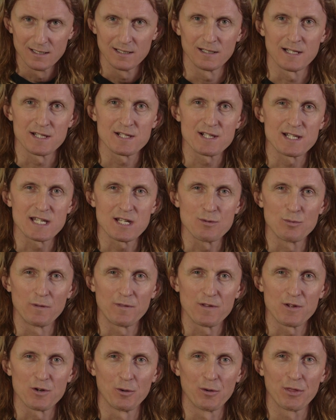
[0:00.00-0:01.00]
let's see
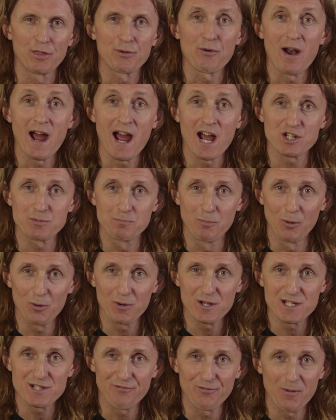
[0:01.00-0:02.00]
what the old thrash
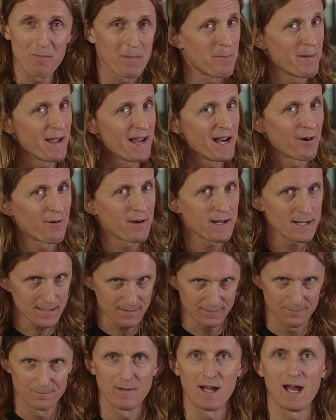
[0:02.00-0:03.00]
boys from the Bay
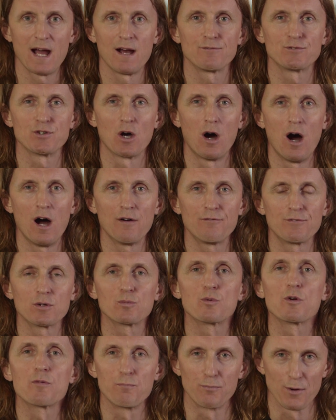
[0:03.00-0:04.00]
Area have to offer
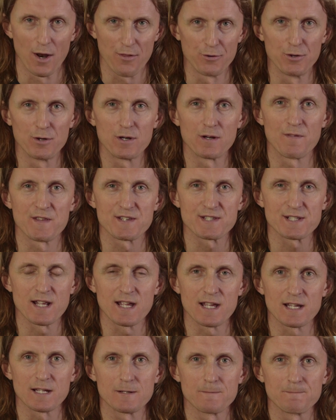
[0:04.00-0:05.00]
with Brotherhood of the
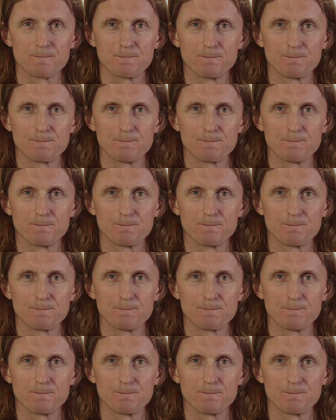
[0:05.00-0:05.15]
Snake.